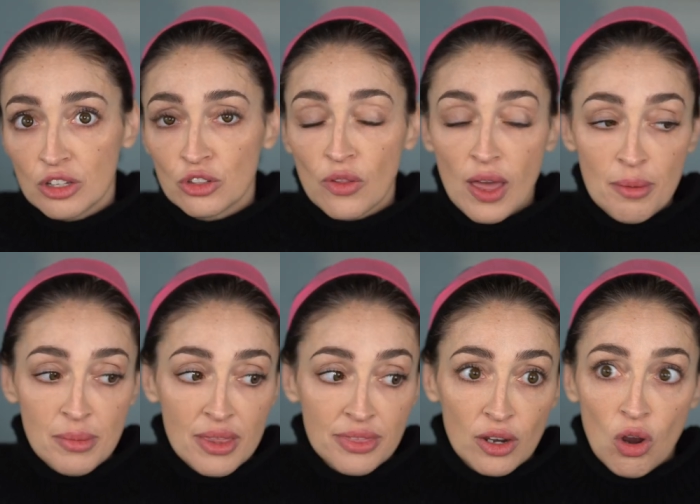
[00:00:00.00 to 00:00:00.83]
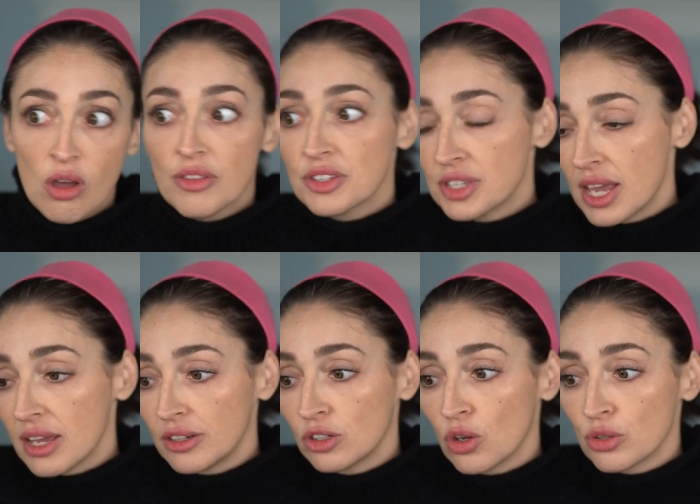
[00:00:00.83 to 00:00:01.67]
So that meant that all the
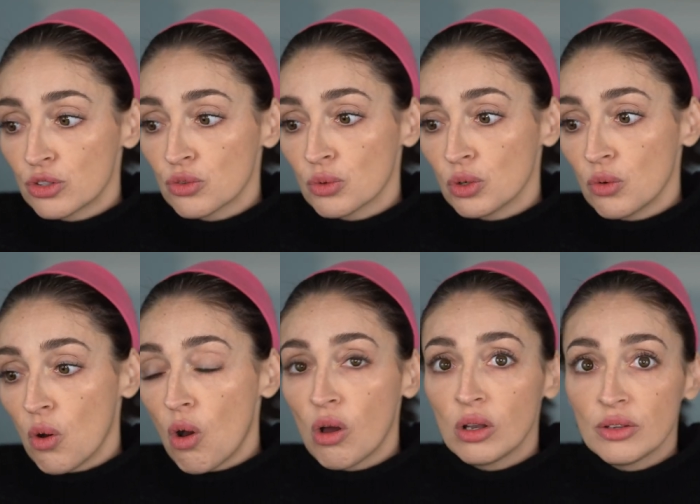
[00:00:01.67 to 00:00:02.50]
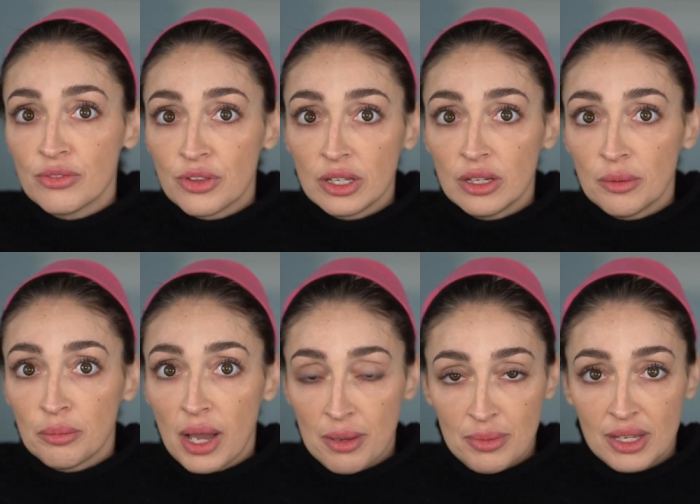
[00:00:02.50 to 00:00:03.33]
sand goes through all of the
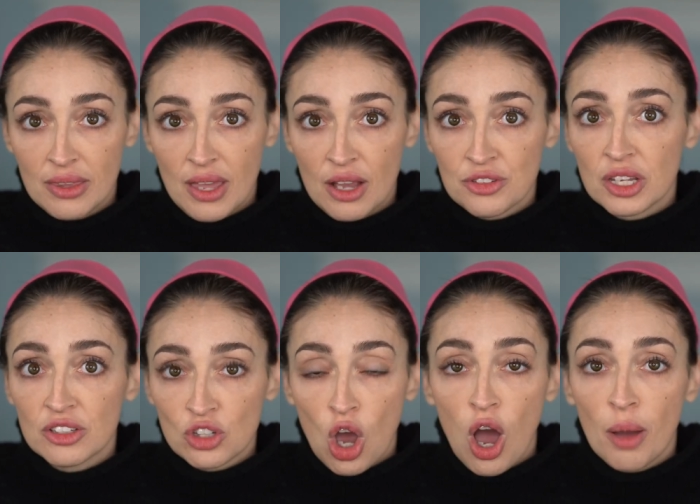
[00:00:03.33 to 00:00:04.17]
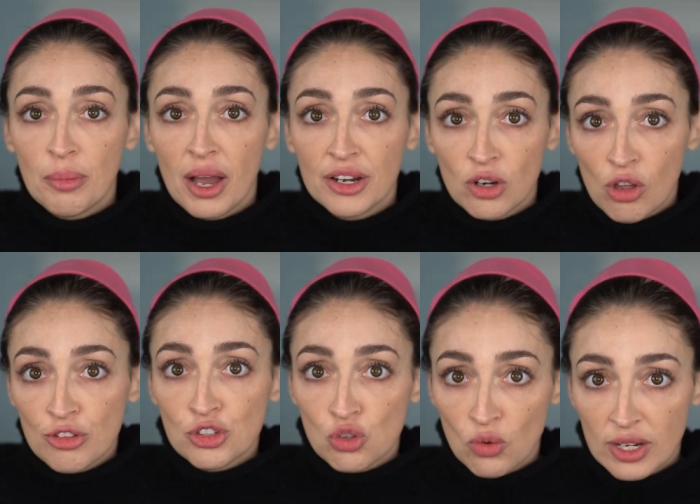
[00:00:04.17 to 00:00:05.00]
piping in the house and gets caught behind all the
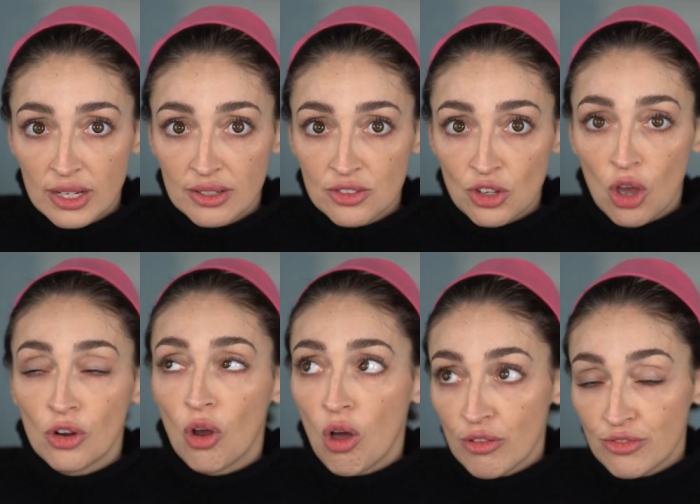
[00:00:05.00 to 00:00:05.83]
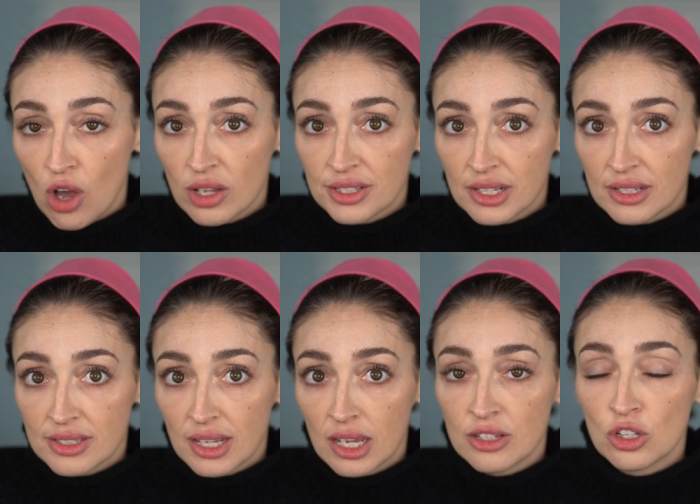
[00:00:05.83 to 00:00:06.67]
screens on all the
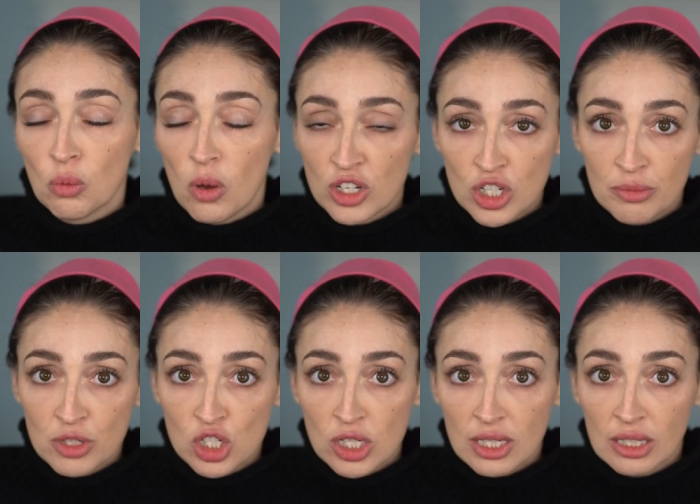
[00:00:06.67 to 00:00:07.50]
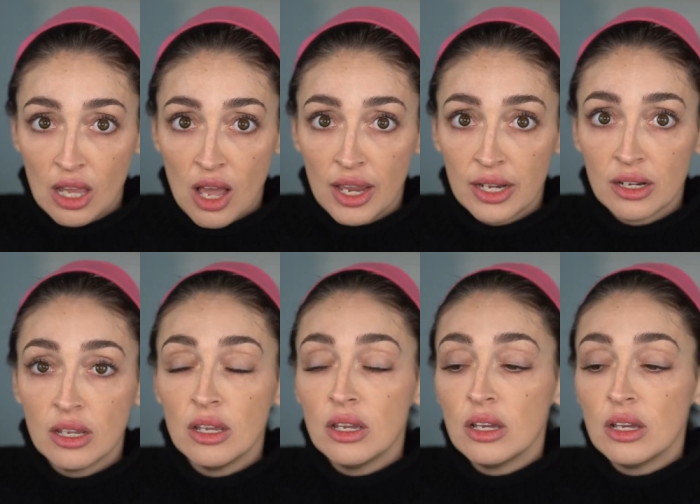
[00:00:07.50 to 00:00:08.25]
faucets into the washing machine line.